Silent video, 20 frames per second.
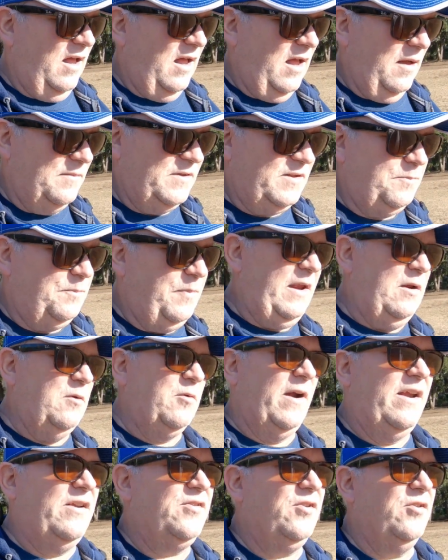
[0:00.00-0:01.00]
Speed
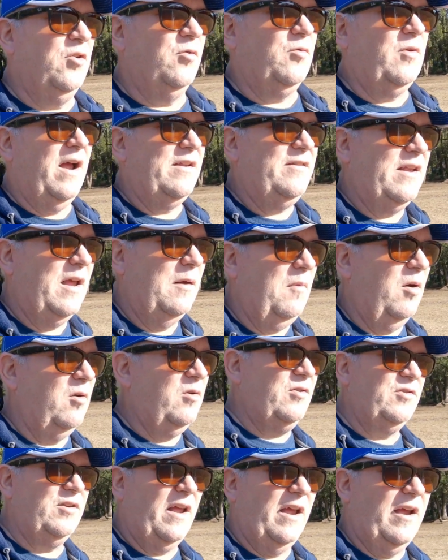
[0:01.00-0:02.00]
Racer, who rides that
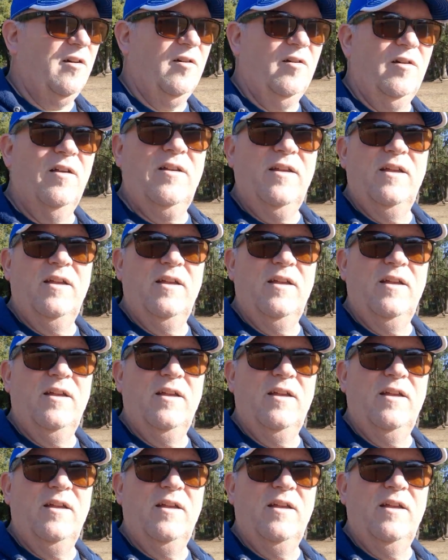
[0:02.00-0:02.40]
motorcycle,